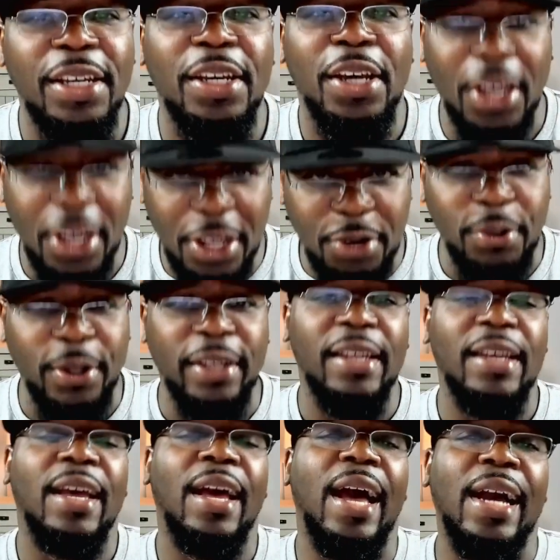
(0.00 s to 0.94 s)
Anyway,
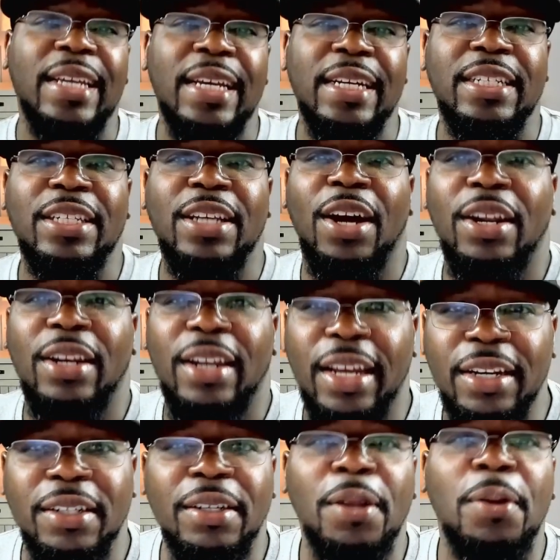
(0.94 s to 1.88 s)
I'll catch y'all
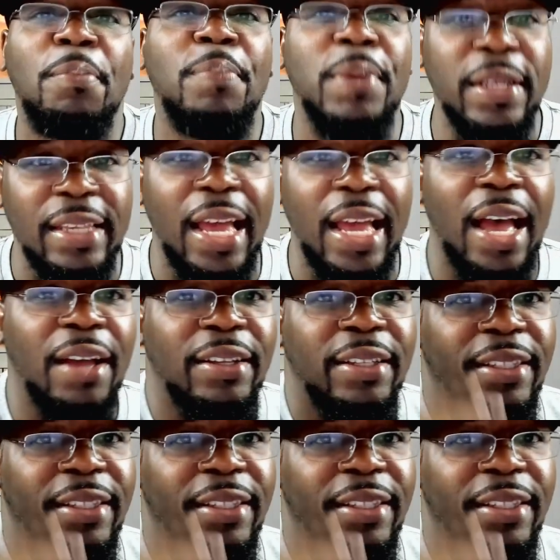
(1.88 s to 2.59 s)
later. Peace out.